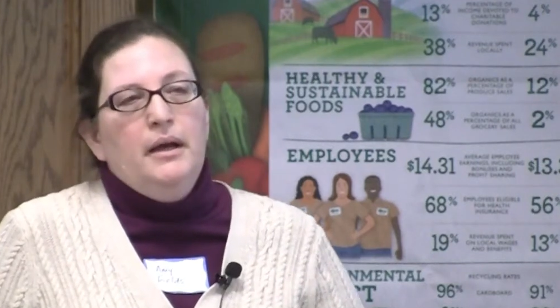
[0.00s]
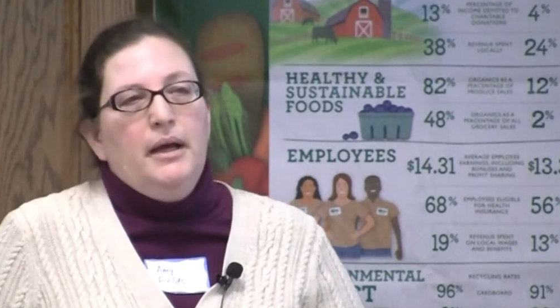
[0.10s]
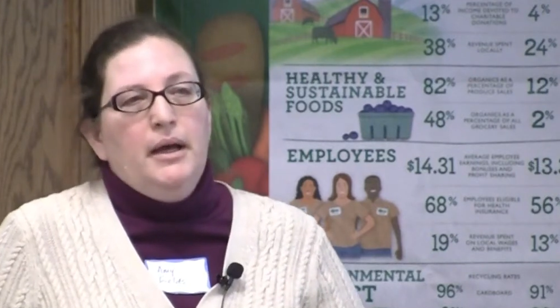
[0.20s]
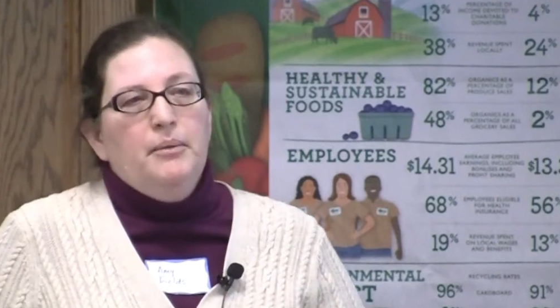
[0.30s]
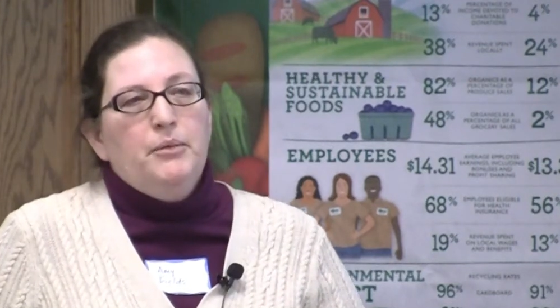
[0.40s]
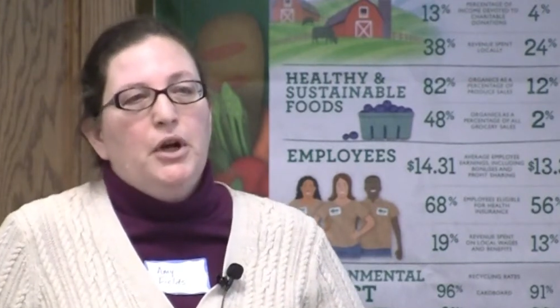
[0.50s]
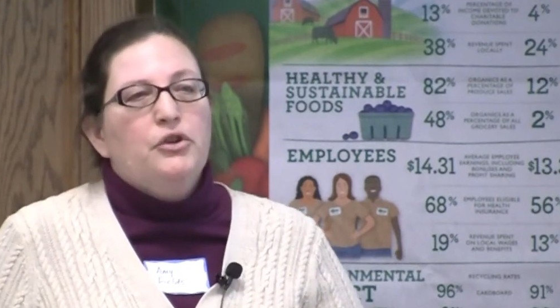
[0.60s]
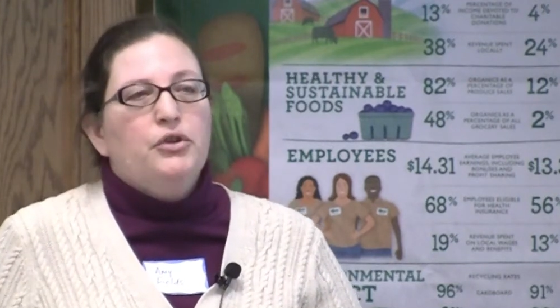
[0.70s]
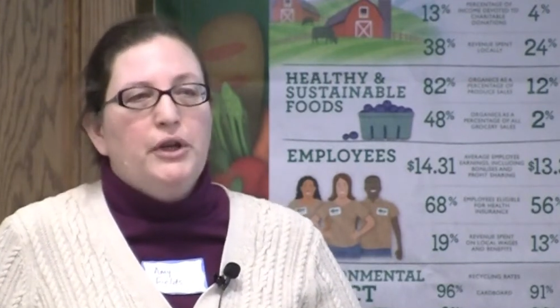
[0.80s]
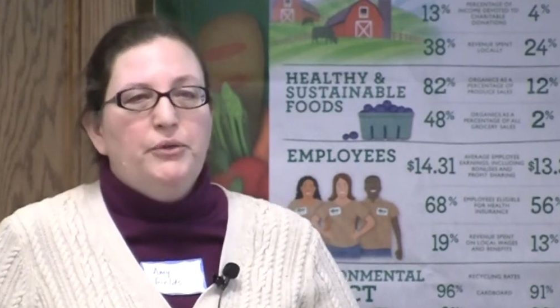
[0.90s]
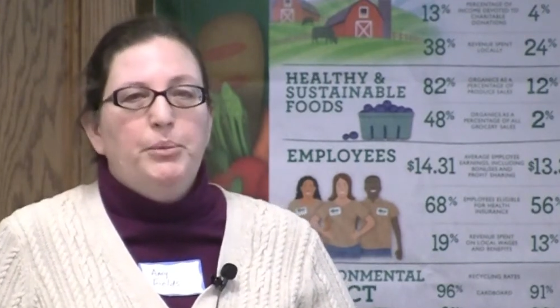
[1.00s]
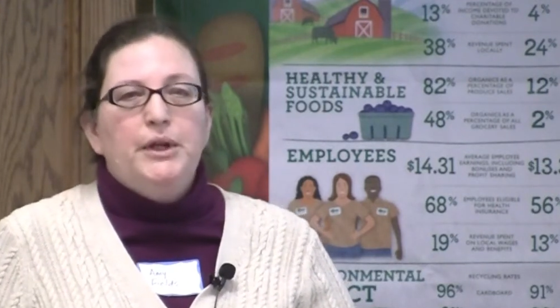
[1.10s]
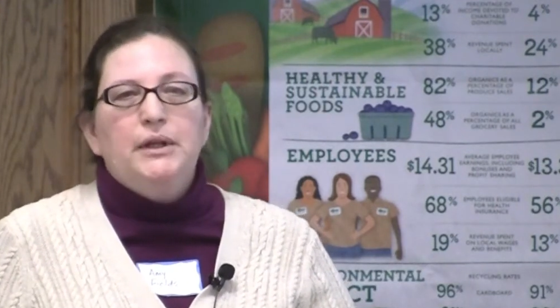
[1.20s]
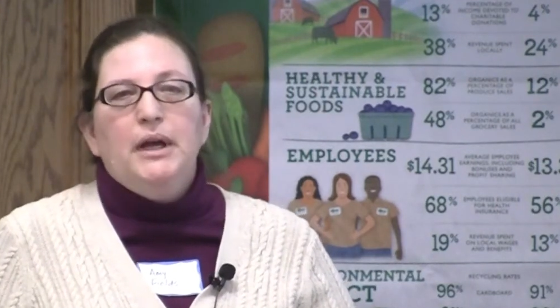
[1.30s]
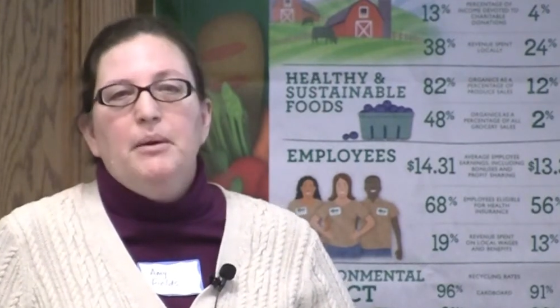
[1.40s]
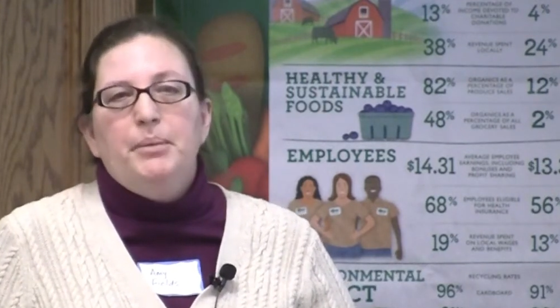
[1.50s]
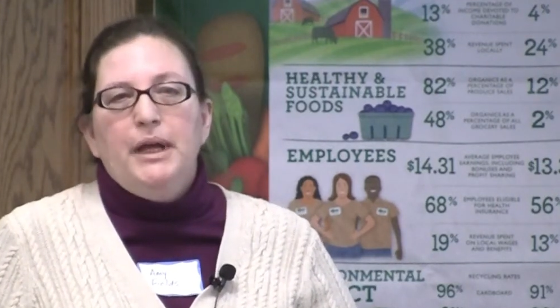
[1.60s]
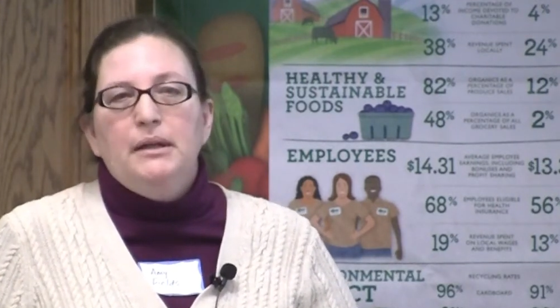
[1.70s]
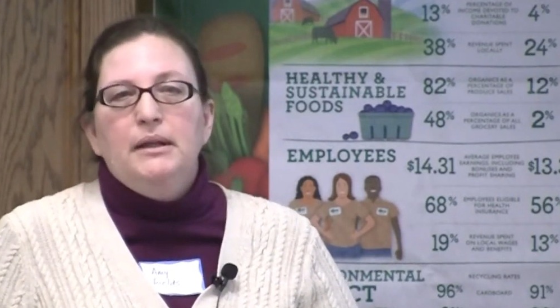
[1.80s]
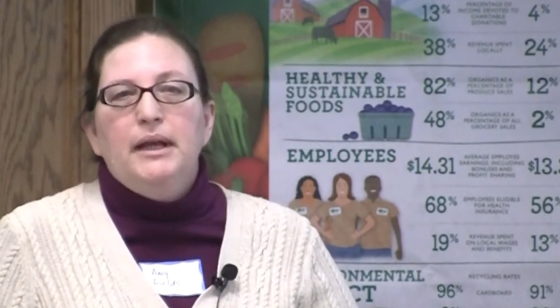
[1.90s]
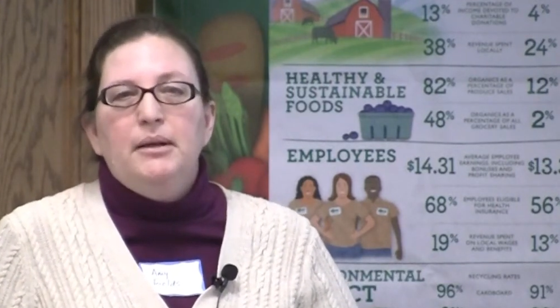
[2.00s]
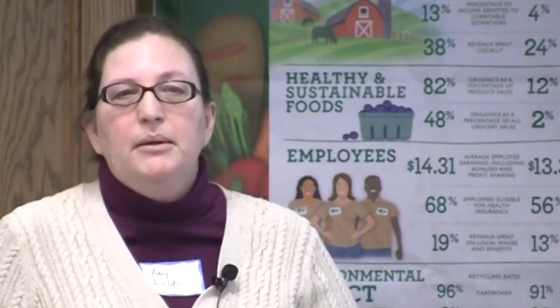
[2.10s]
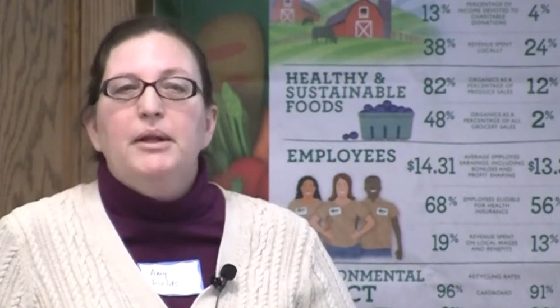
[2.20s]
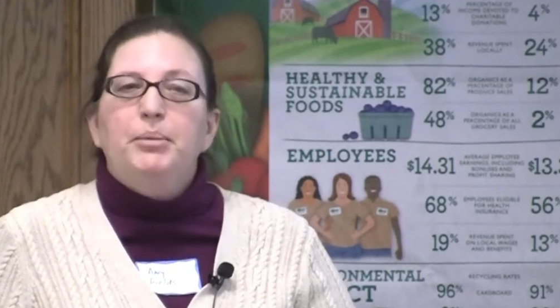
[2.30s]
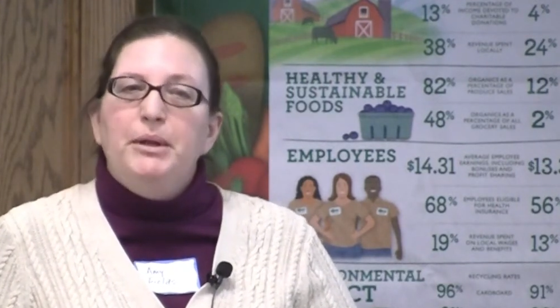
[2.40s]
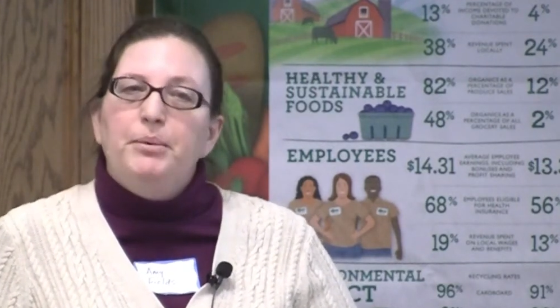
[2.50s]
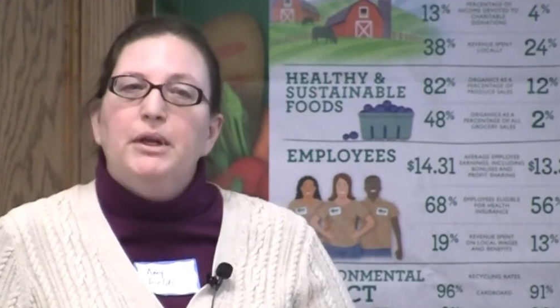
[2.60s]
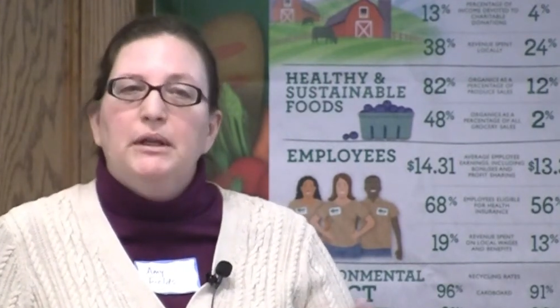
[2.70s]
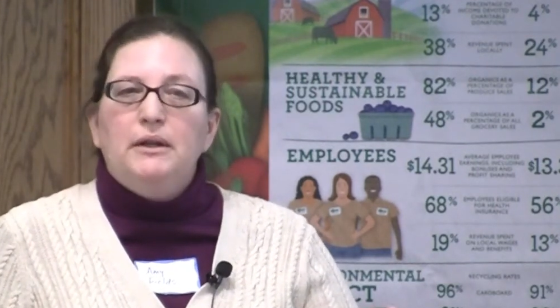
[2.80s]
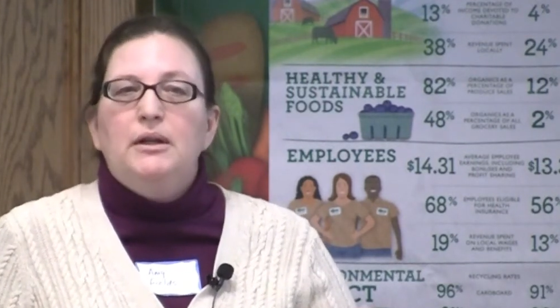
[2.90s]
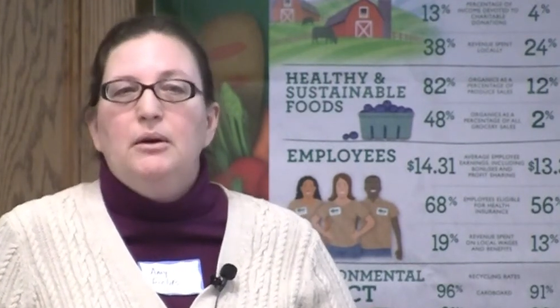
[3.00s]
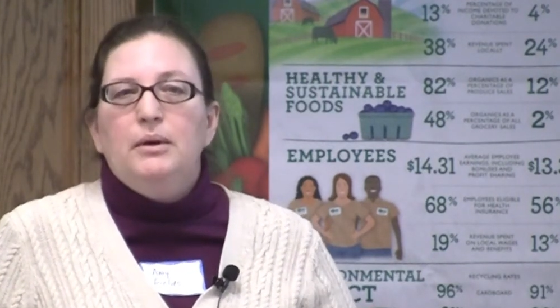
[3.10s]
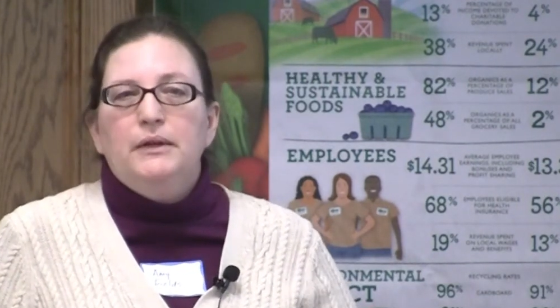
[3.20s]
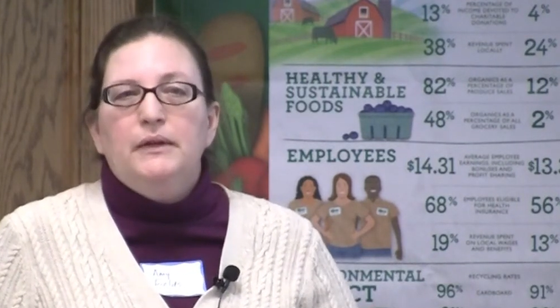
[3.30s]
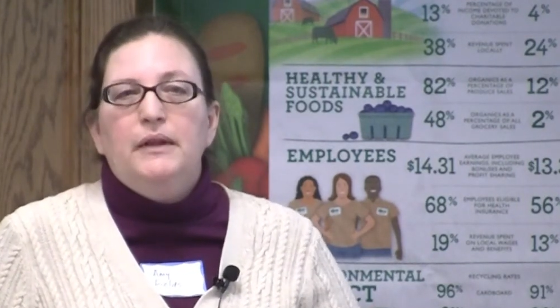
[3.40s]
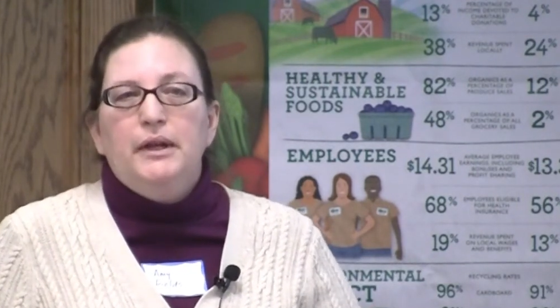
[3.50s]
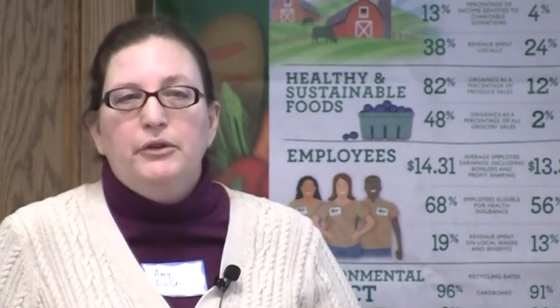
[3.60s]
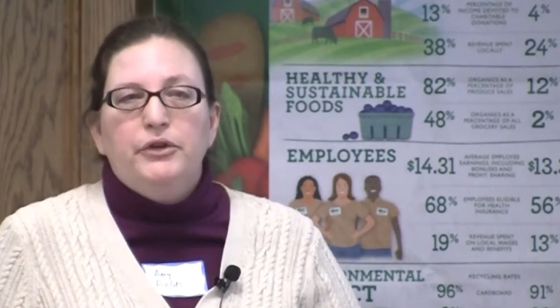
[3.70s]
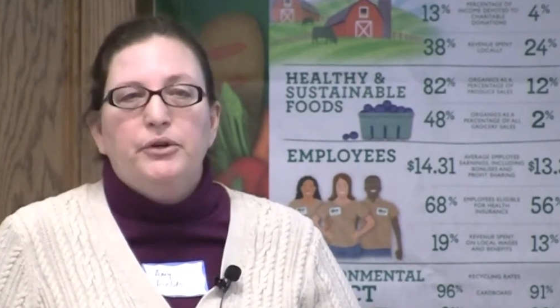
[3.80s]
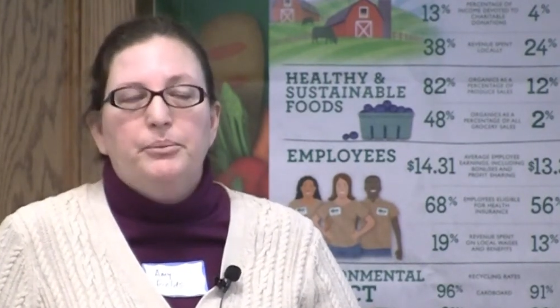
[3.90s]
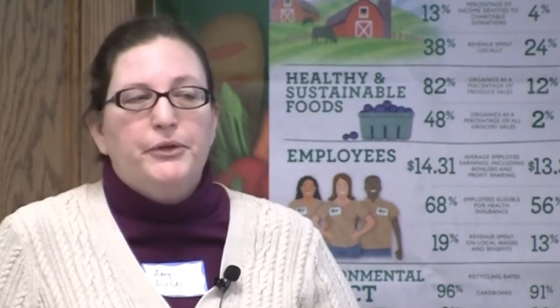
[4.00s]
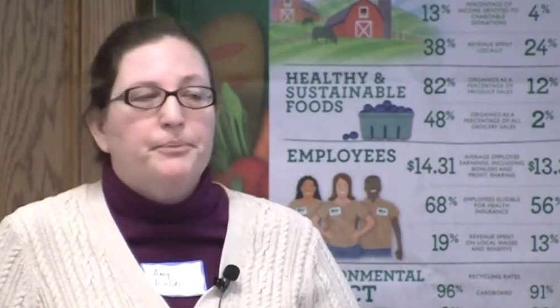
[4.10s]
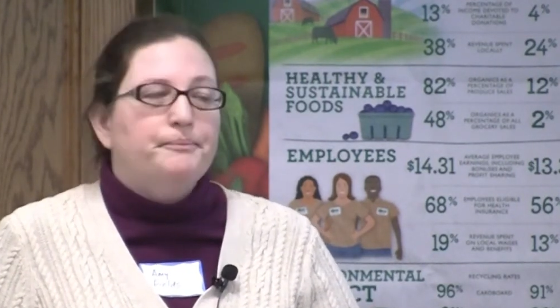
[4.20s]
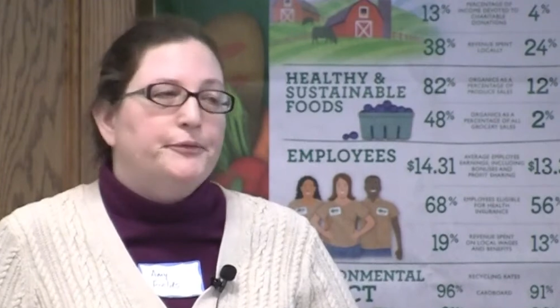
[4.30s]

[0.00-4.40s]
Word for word: Um, our trust build up and let, let people get to know us on their terms.